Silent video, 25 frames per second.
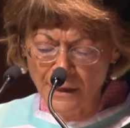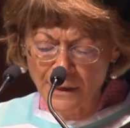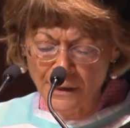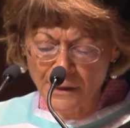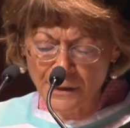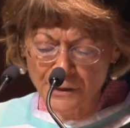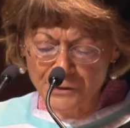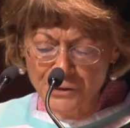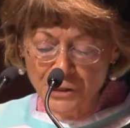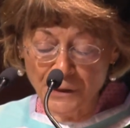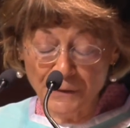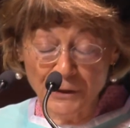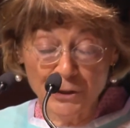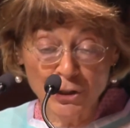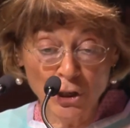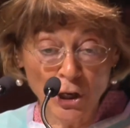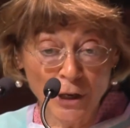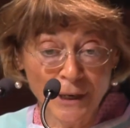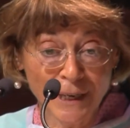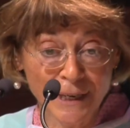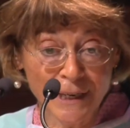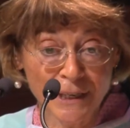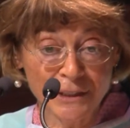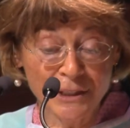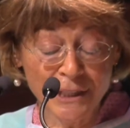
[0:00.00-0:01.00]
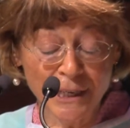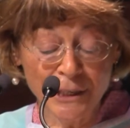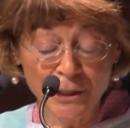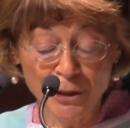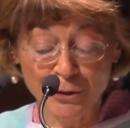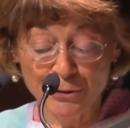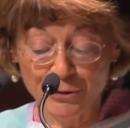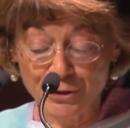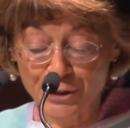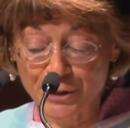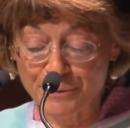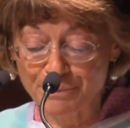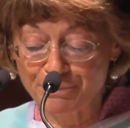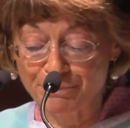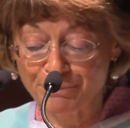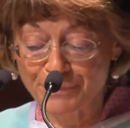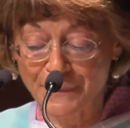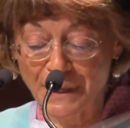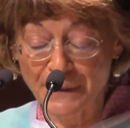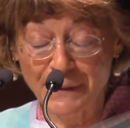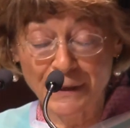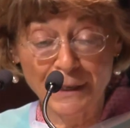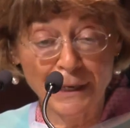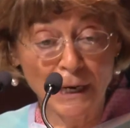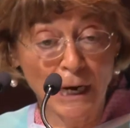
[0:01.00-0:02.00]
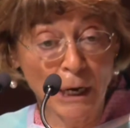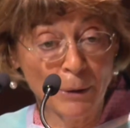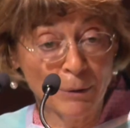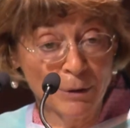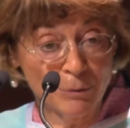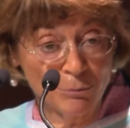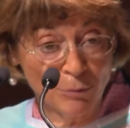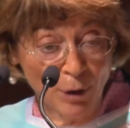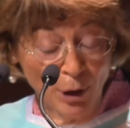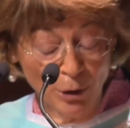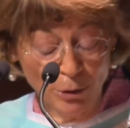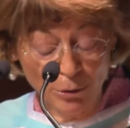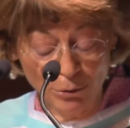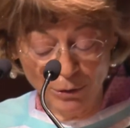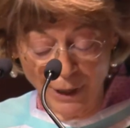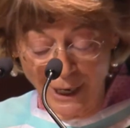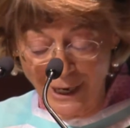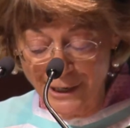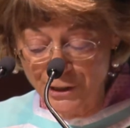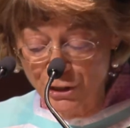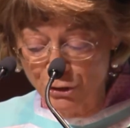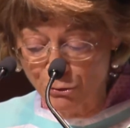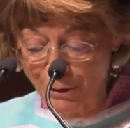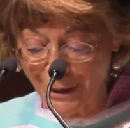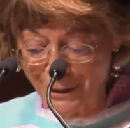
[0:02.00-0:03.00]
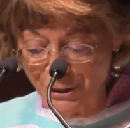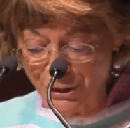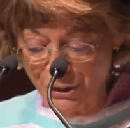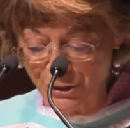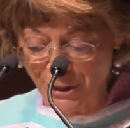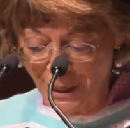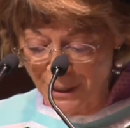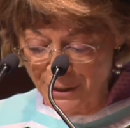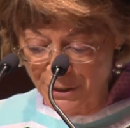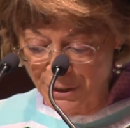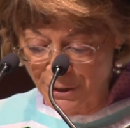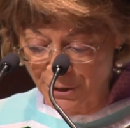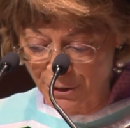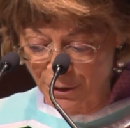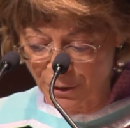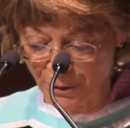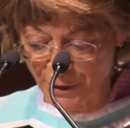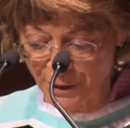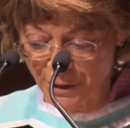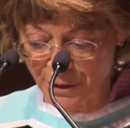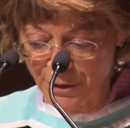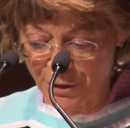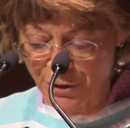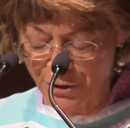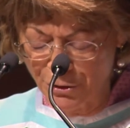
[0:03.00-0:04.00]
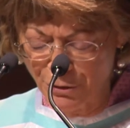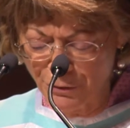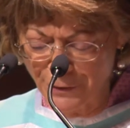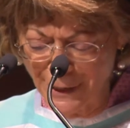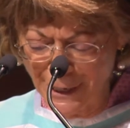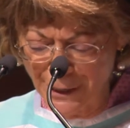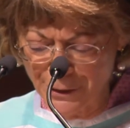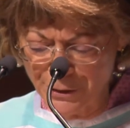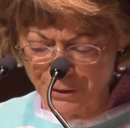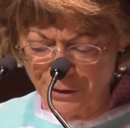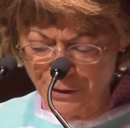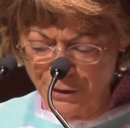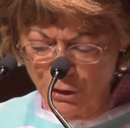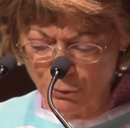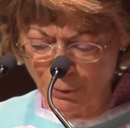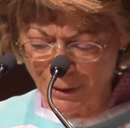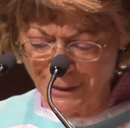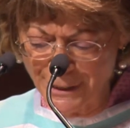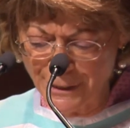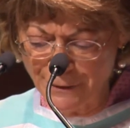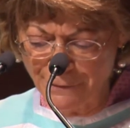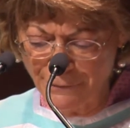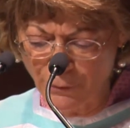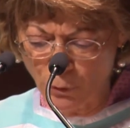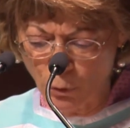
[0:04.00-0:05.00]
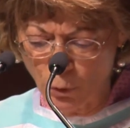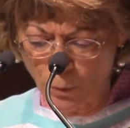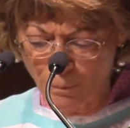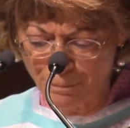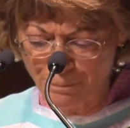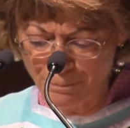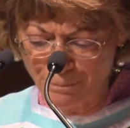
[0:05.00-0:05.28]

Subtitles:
So the journey continues in the current role, I trust, until 2024.